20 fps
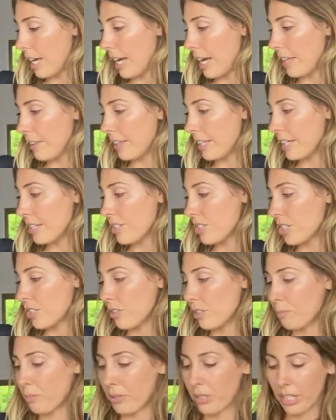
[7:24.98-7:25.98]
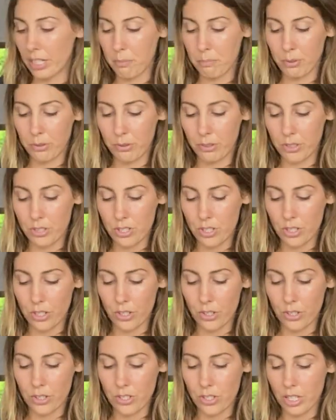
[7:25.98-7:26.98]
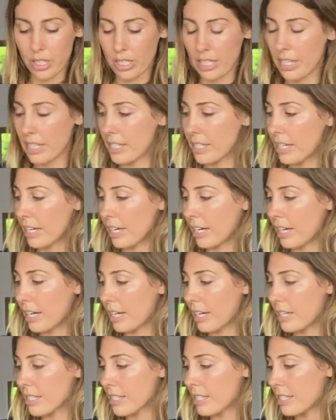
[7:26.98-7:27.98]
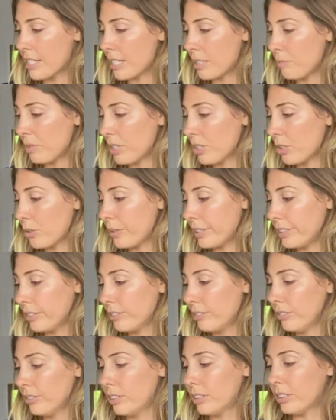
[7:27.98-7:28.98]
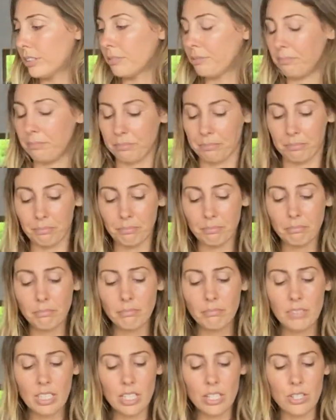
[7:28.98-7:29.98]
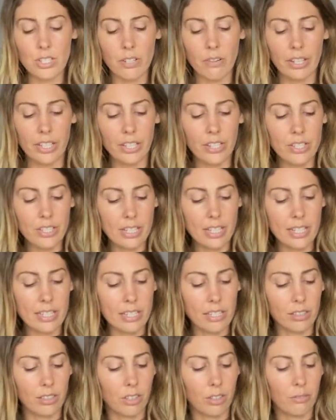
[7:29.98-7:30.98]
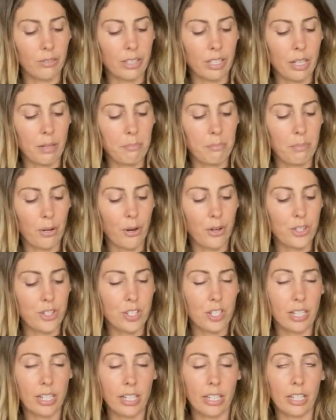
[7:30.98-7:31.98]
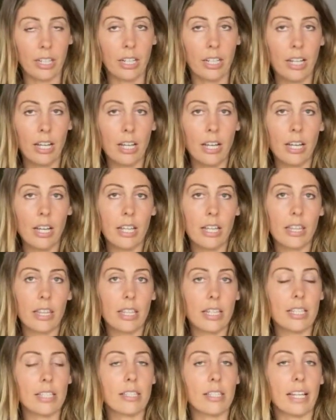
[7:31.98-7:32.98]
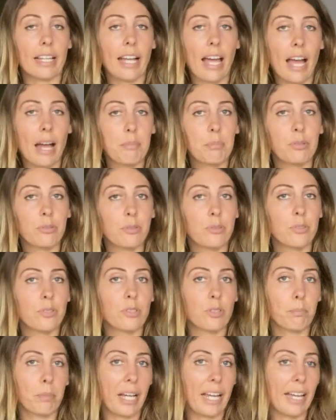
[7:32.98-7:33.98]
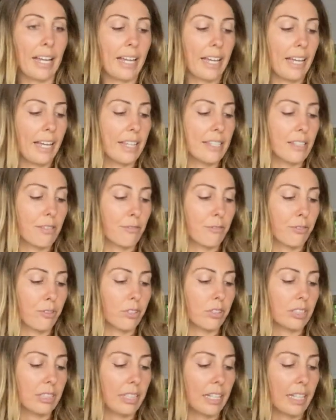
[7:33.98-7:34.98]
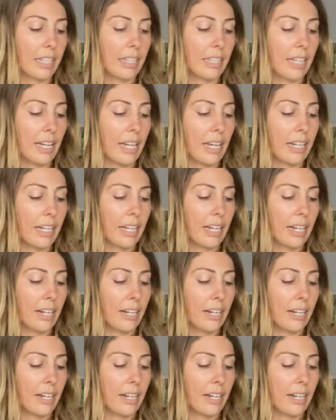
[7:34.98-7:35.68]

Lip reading: And these two are pretty important too. So these are cinnamon quills. So I use these a lot when I'm poaching things like apples or pears and fruits like that.